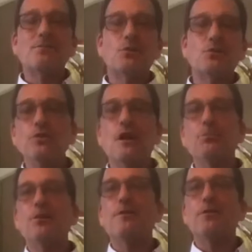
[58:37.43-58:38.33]
But do not
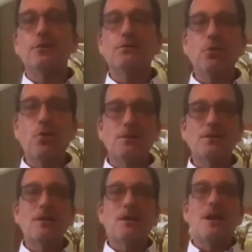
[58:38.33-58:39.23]
apply for unemployment
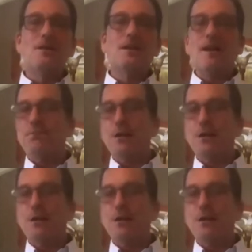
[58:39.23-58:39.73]
and then have